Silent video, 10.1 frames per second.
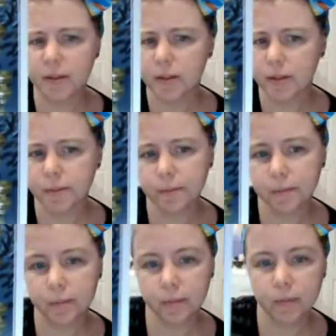And
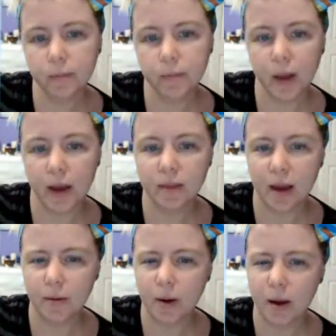that's,
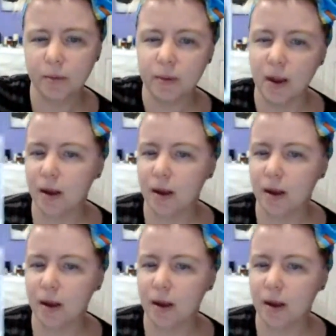I would,